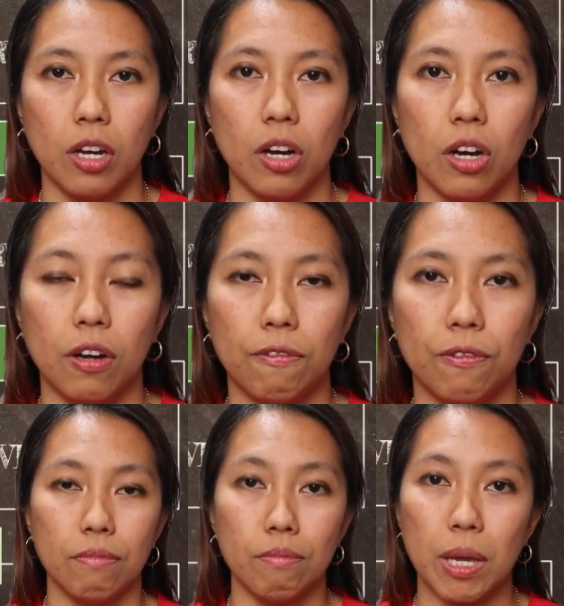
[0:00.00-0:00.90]
of
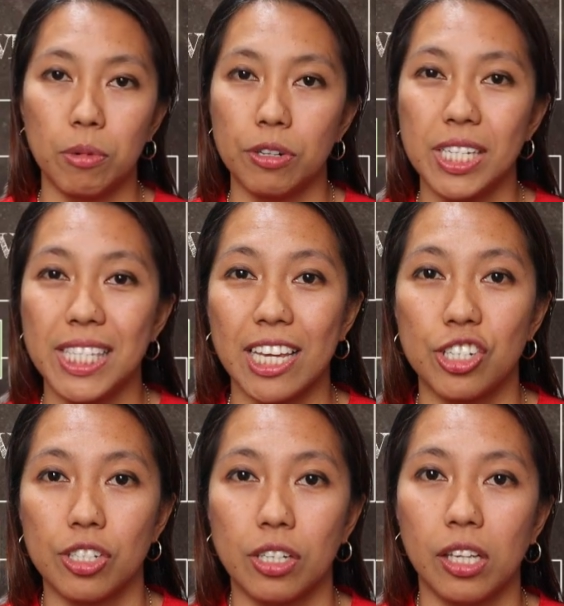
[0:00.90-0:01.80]

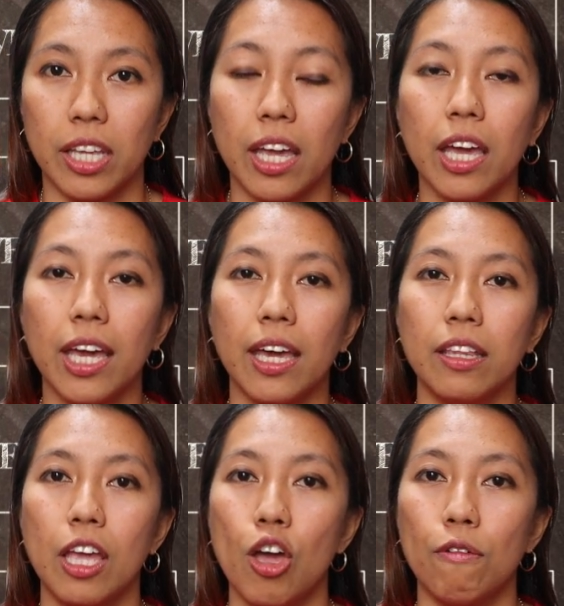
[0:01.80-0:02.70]
memorization
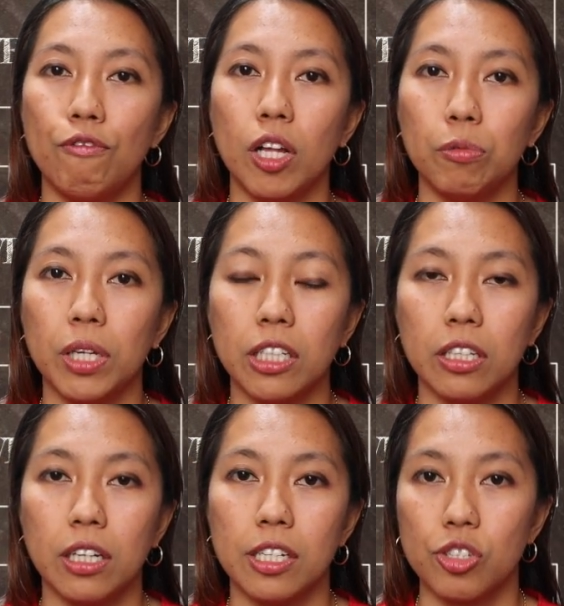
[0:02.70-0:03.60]
and following
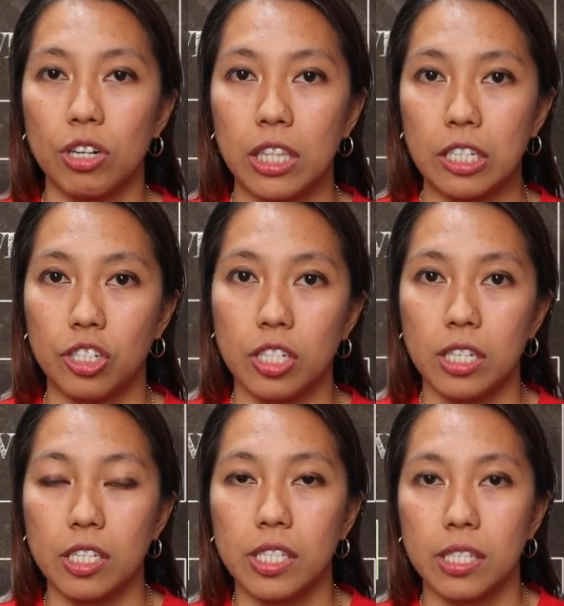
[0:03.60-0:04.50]
the
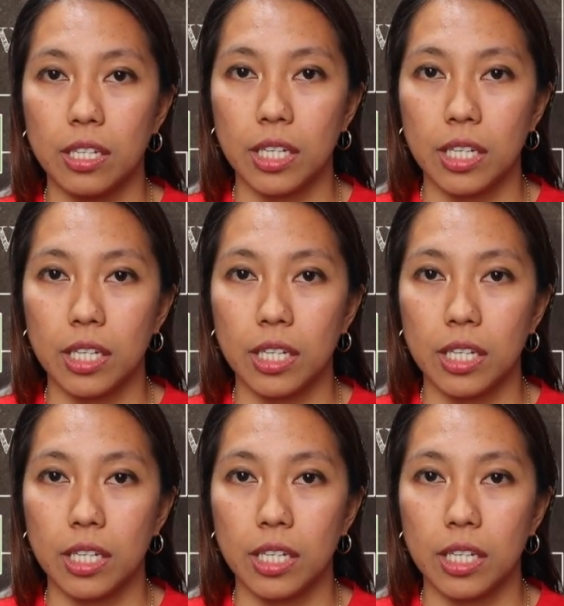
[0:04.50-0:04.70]
strategies